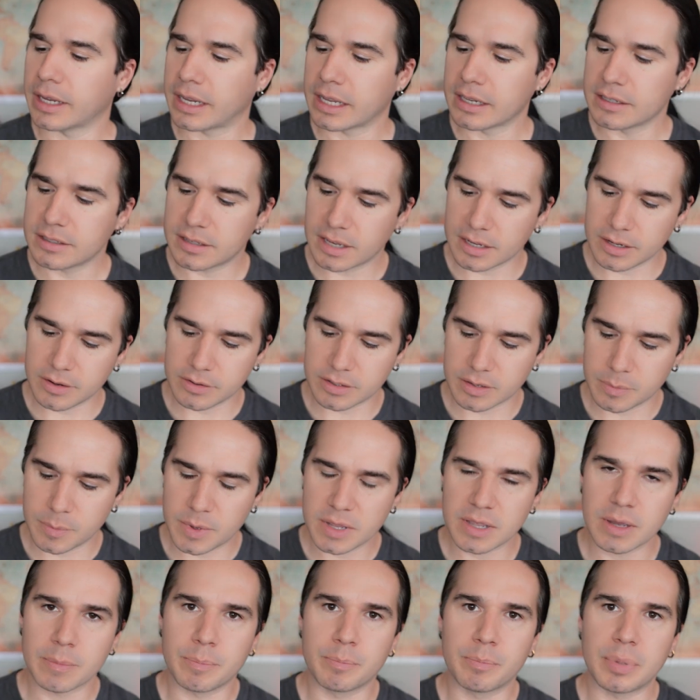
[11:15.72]
I continue to
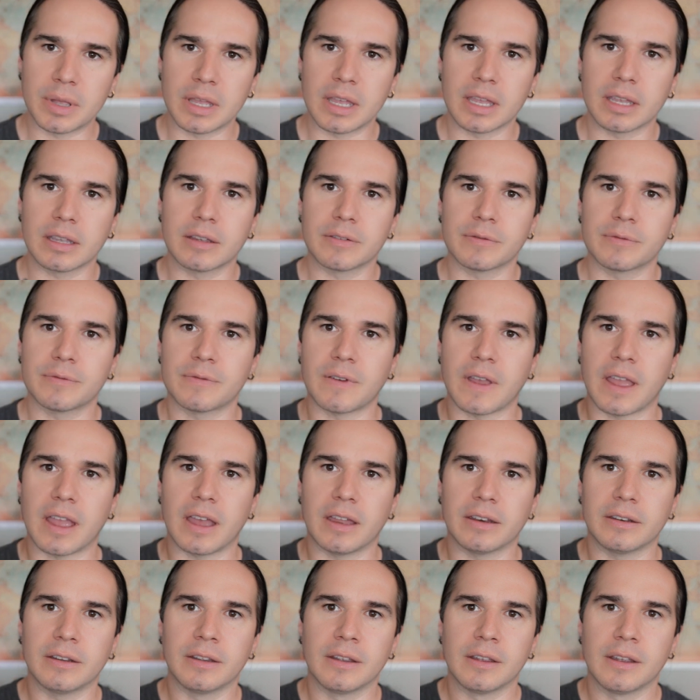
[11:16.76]
be a big
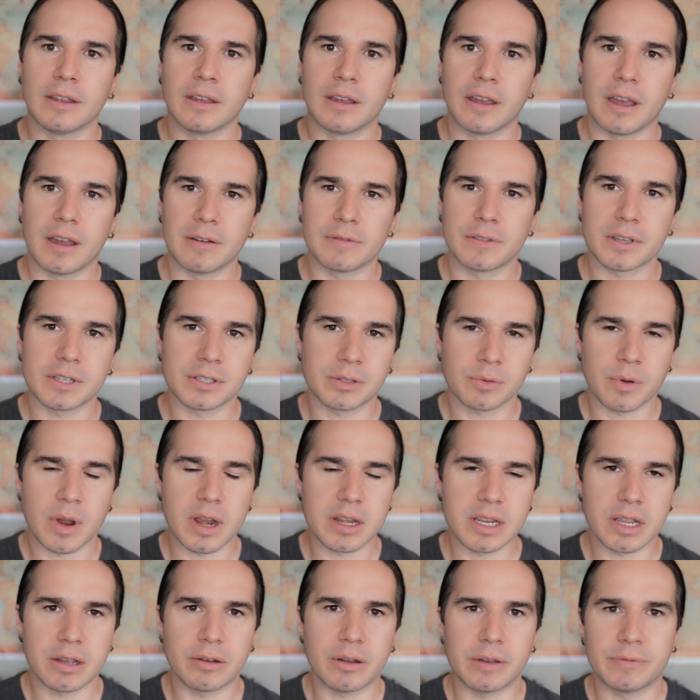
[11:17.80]
fan of this
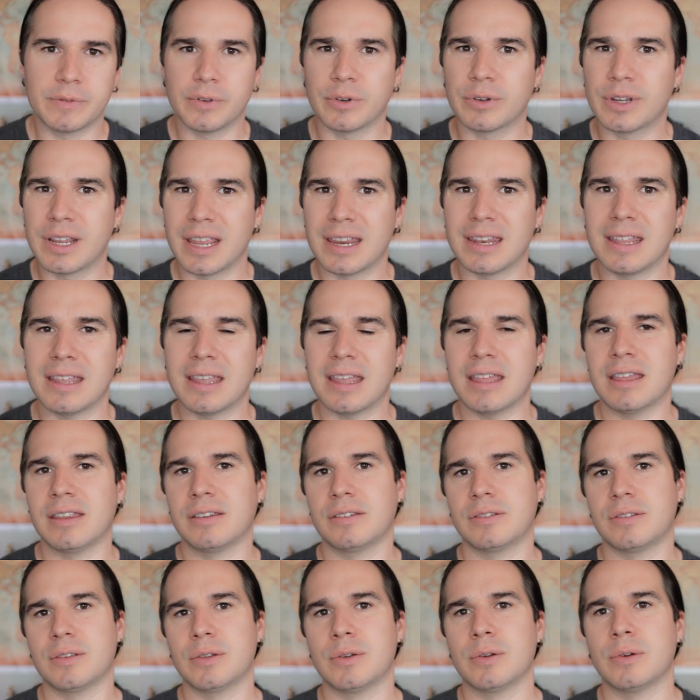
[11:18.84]
radio. If you're getting
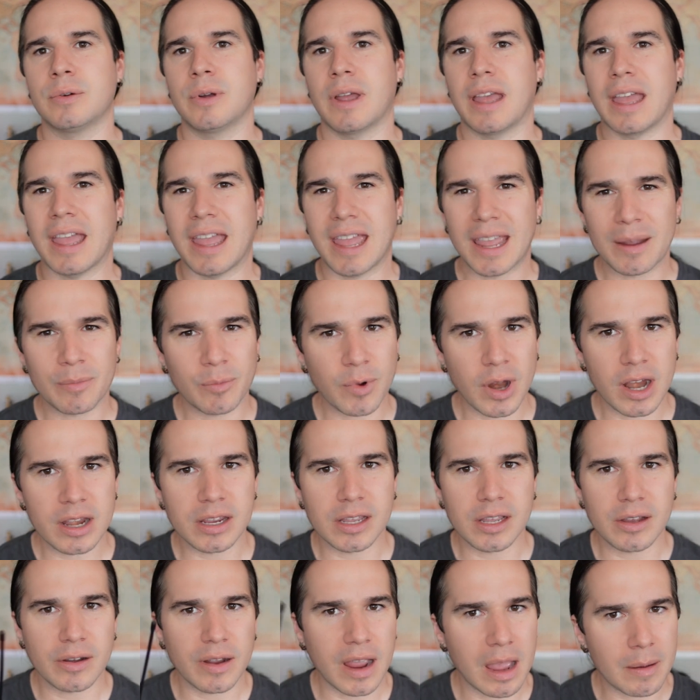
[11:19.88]
into ham
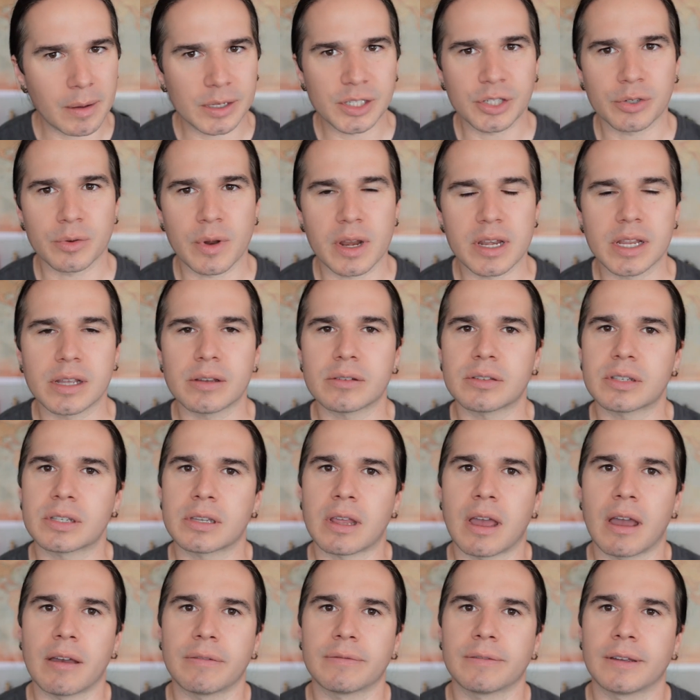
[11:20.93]
radio, amateur radio
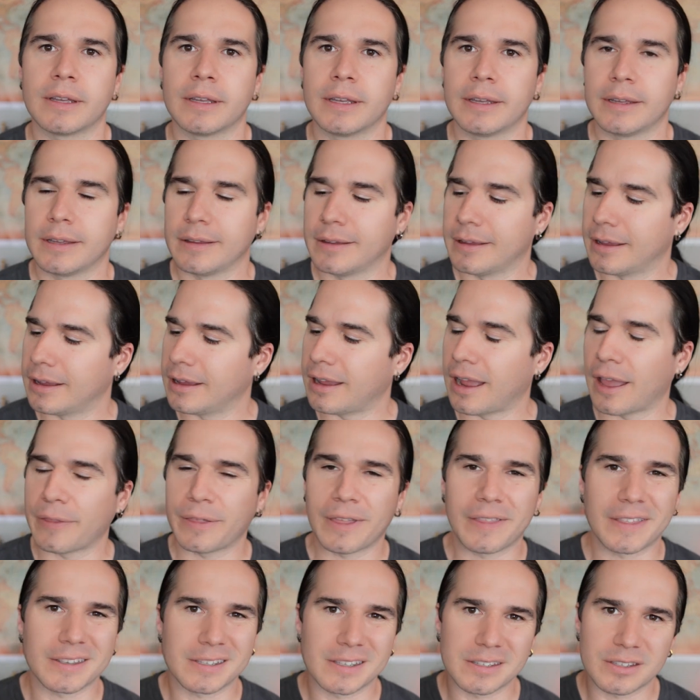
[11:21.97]
stuff, uh, I
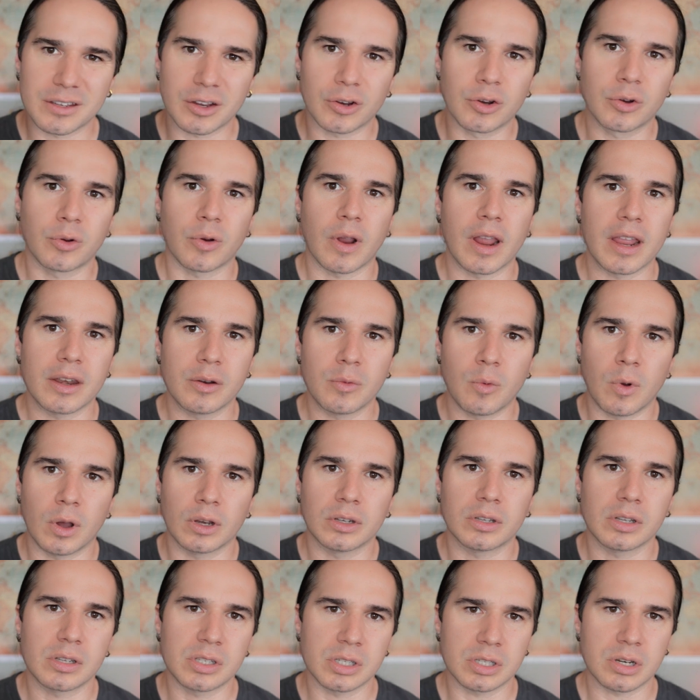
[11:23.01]
think this is a great
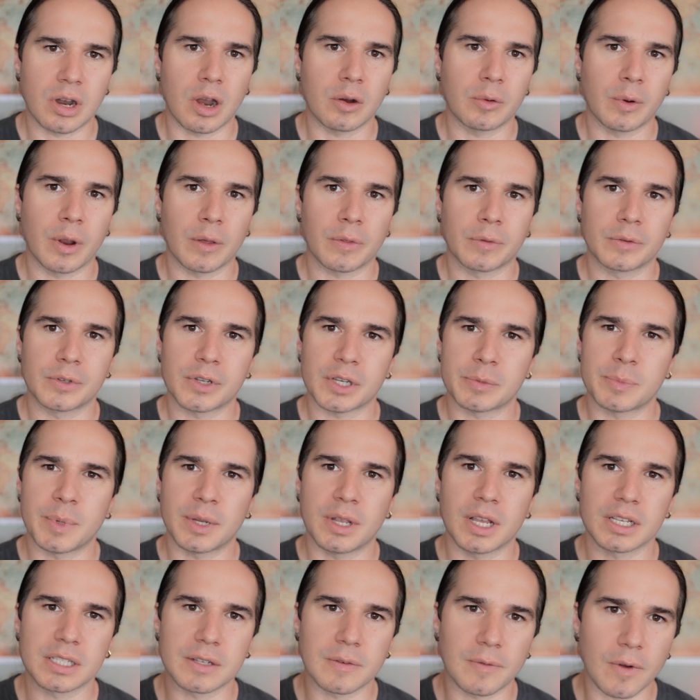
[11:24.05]
one to start with just
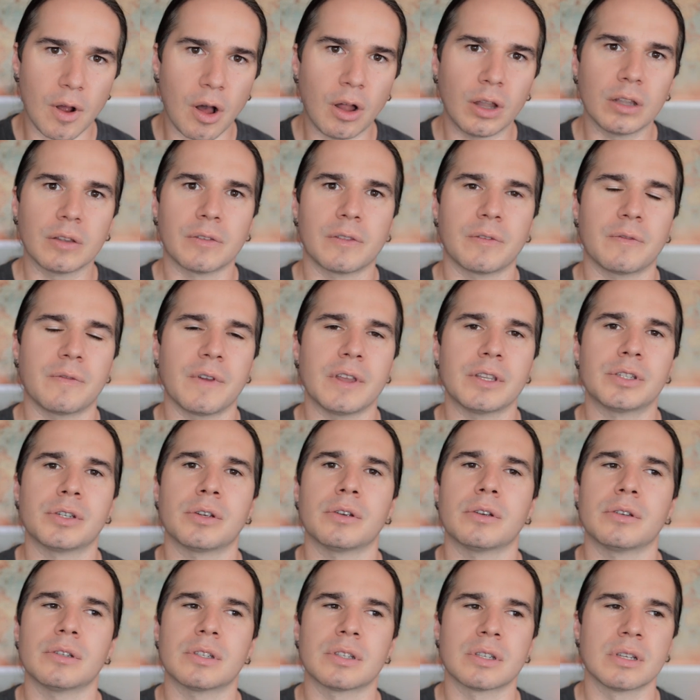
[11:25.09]
because of all of the
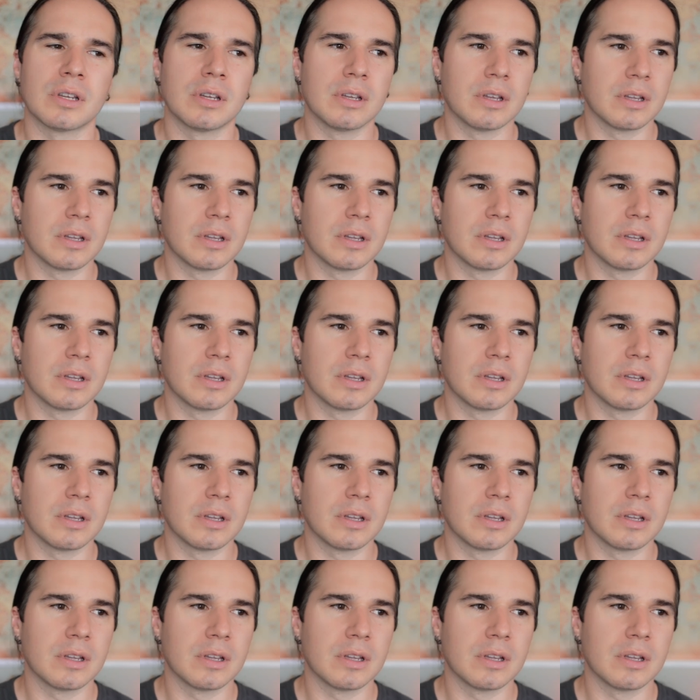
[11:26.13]
features,